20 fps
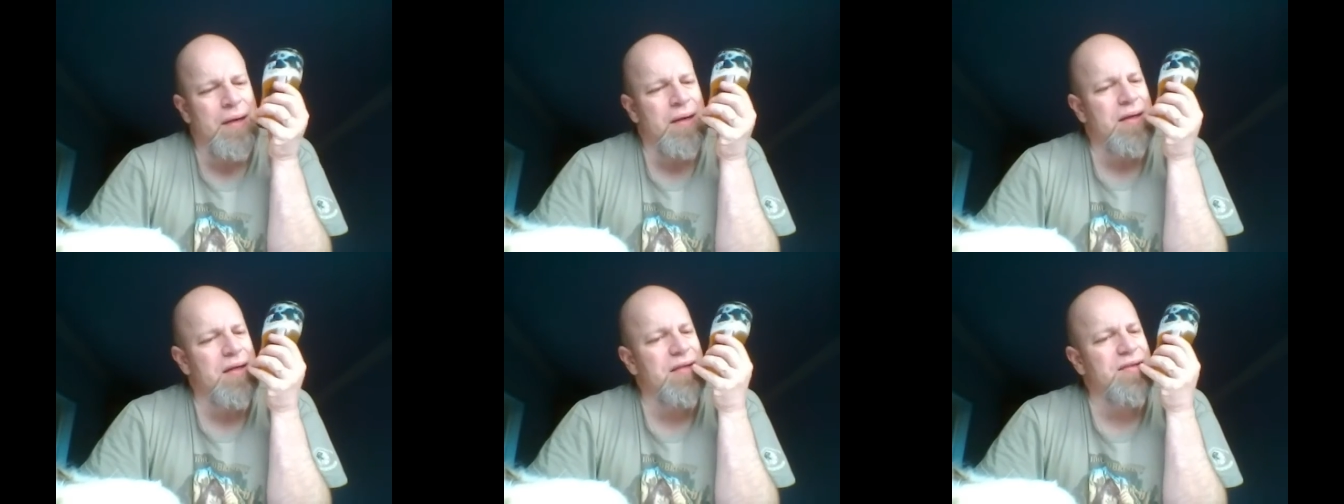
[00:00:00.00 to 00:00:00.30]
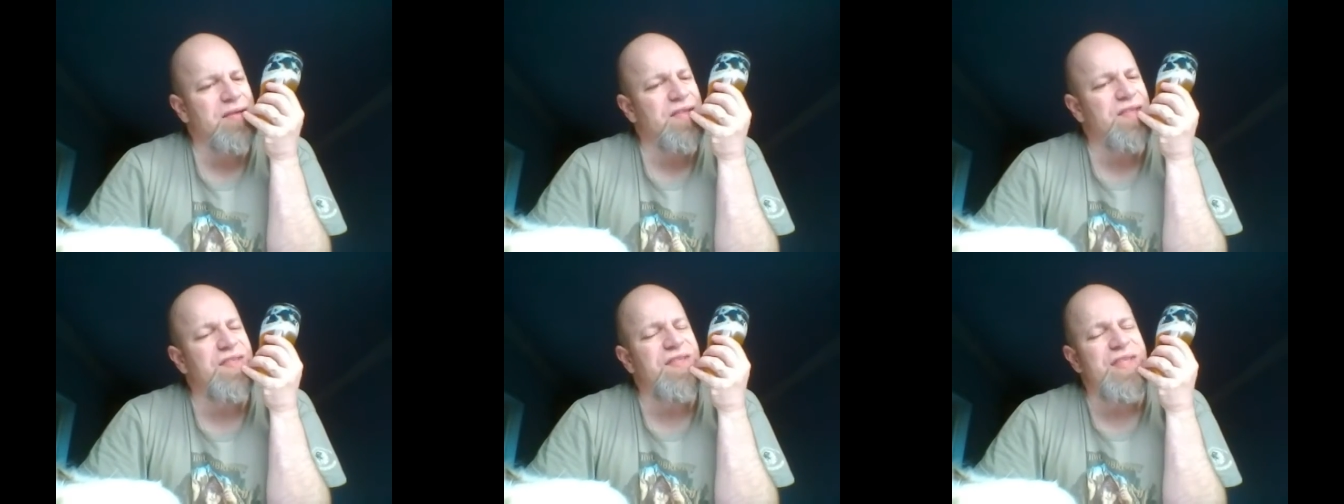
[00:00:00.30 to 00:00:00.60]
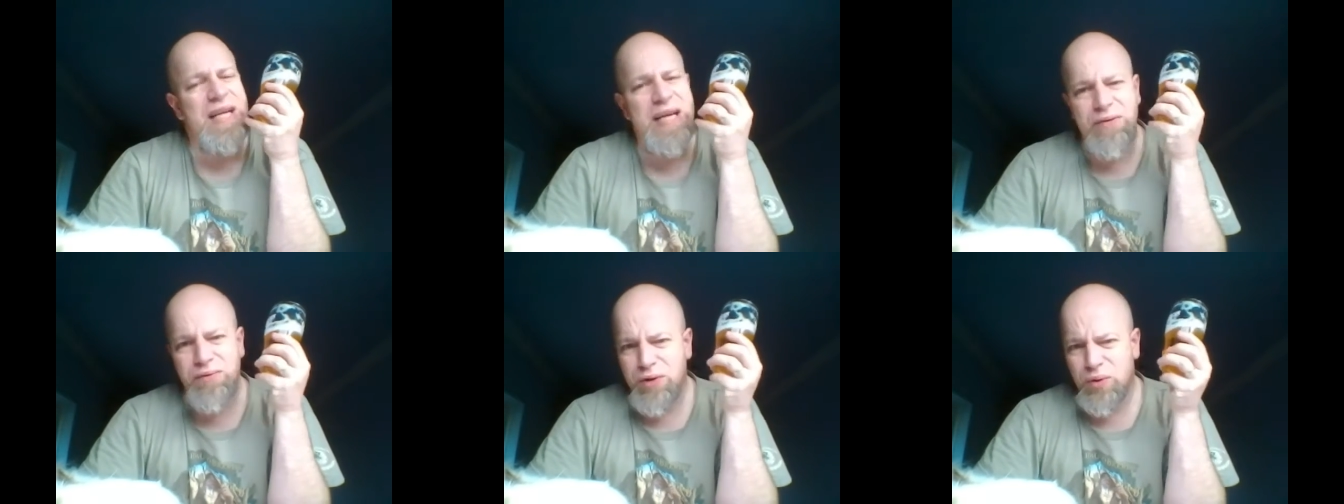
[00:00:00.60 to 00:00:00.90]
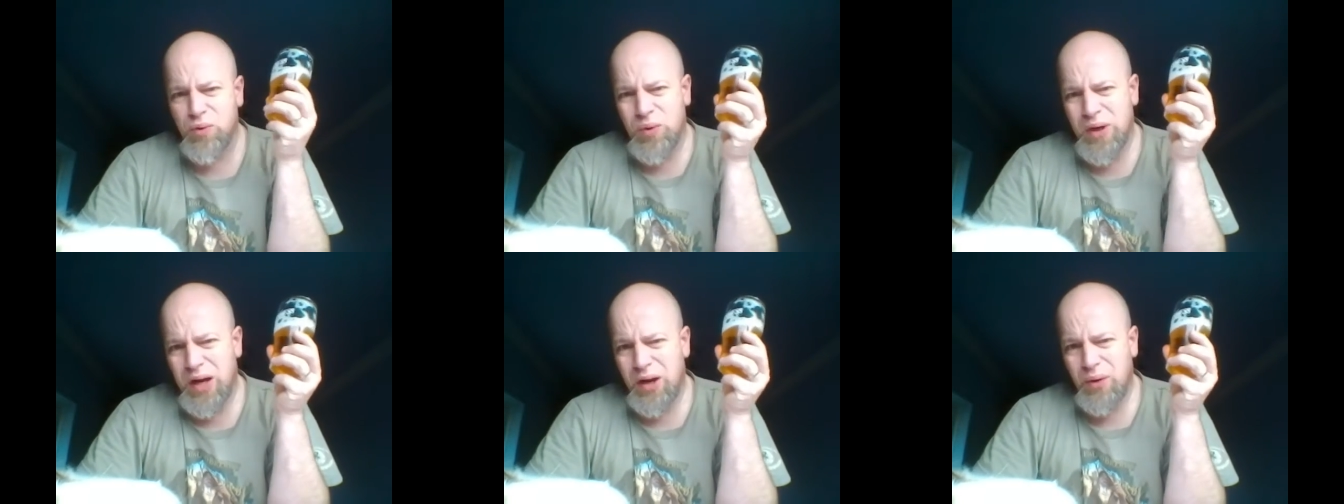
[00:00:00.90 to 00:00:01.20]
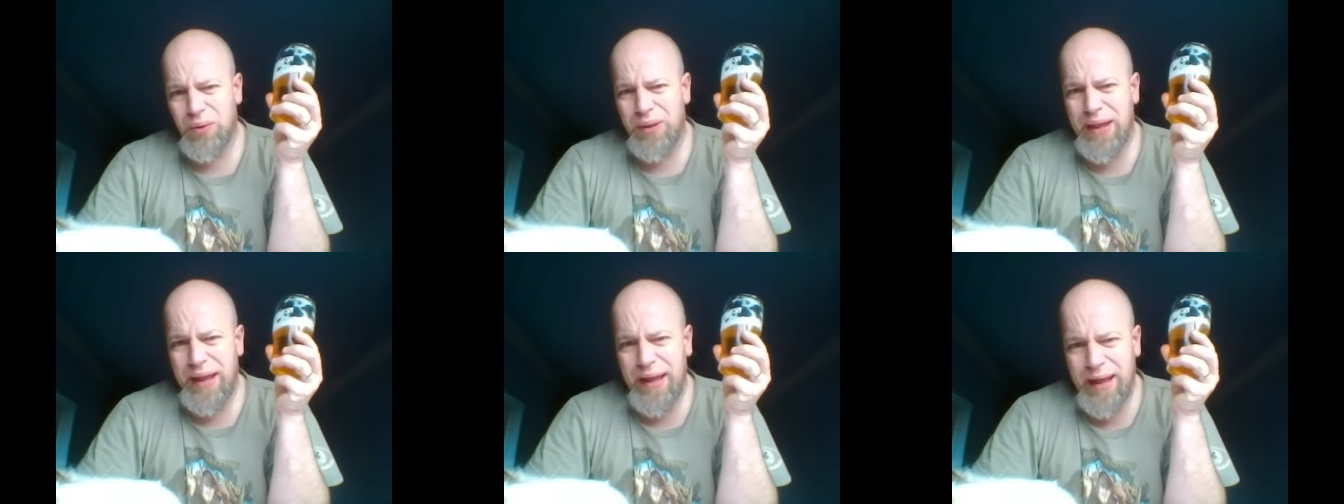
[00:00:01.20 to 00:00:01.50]
There's a cereal
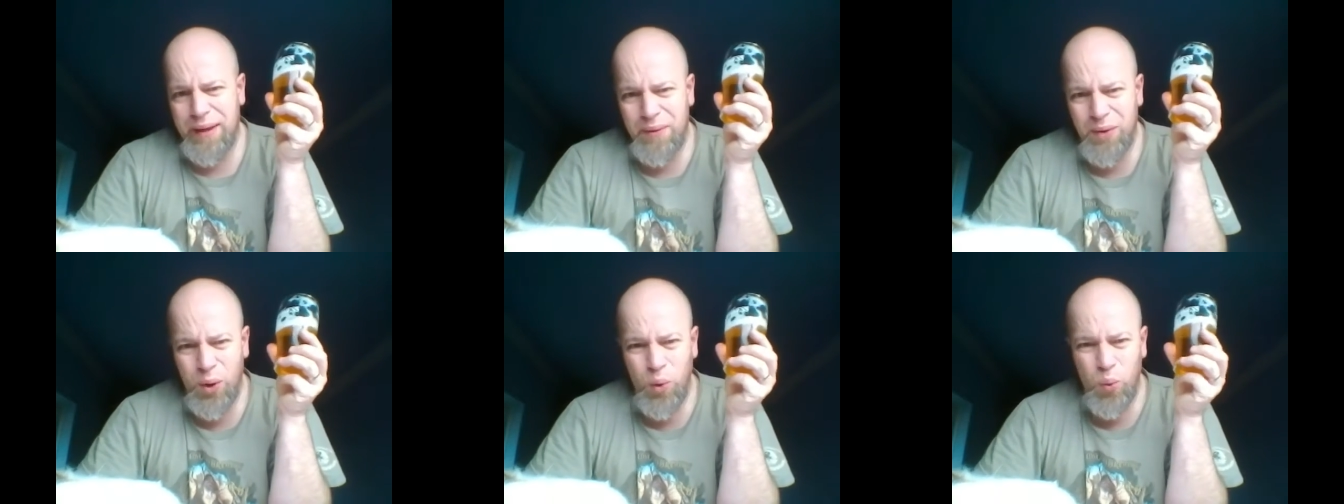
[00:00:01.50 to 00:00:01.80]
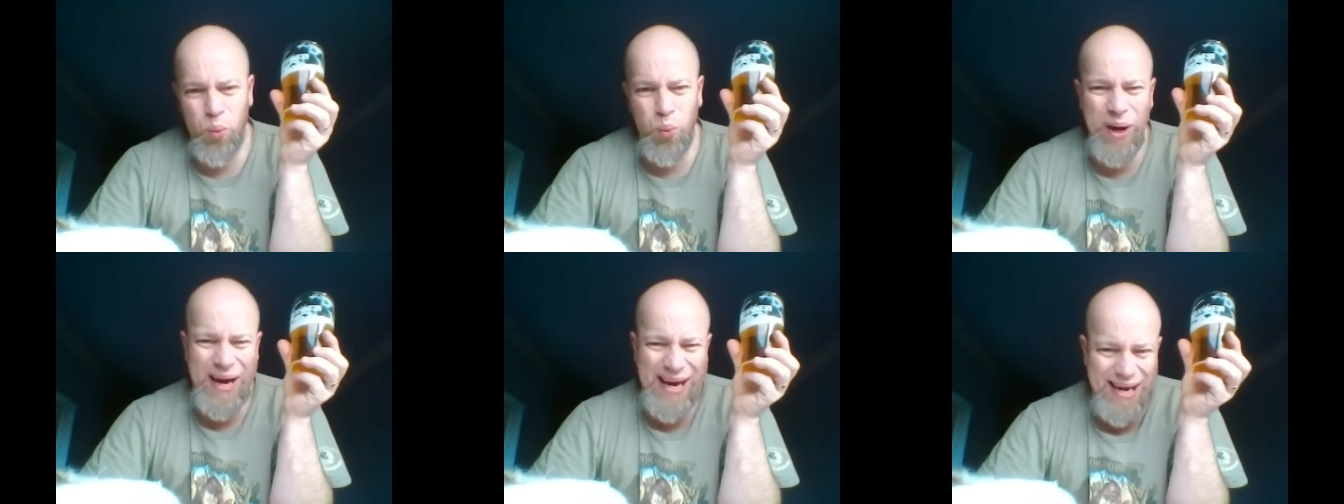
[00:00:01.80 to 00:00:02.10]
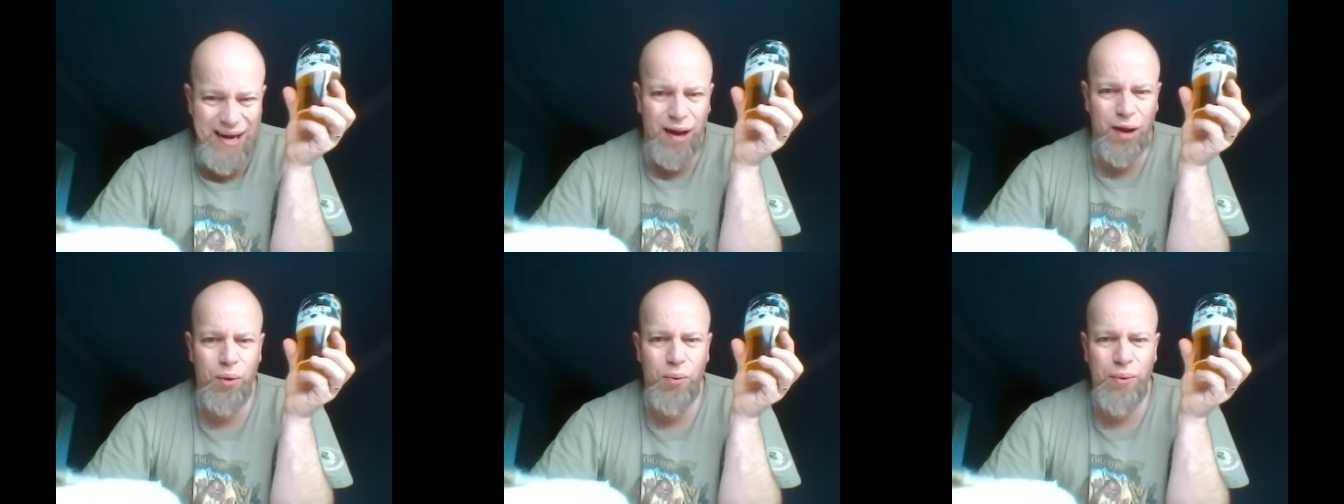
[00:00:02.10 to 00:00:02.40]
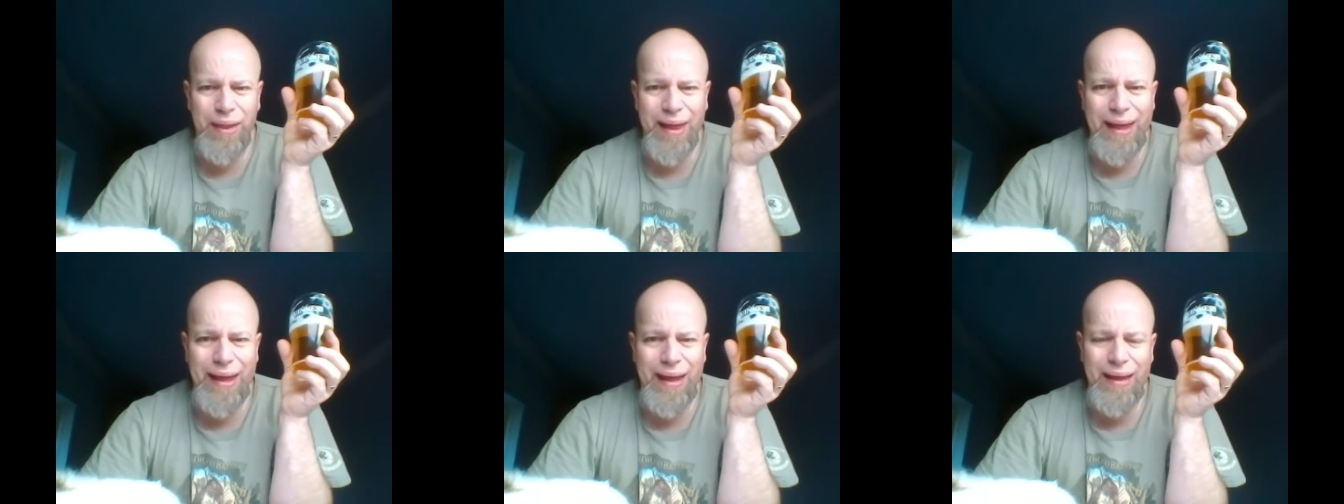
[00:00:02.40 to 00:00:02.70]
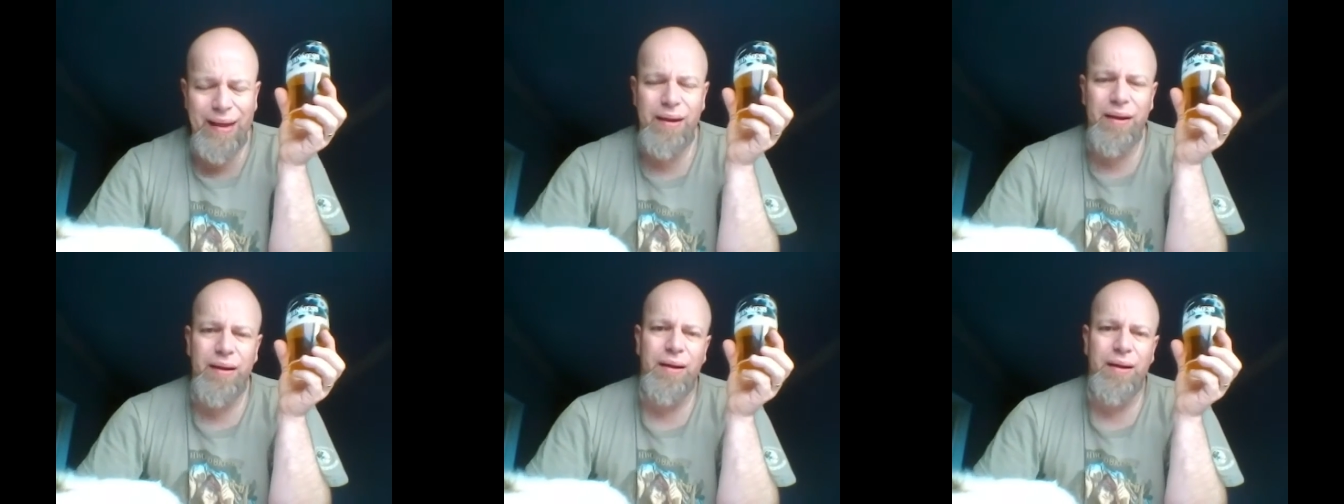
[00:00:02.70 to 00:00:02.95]
note there, a wheat note there.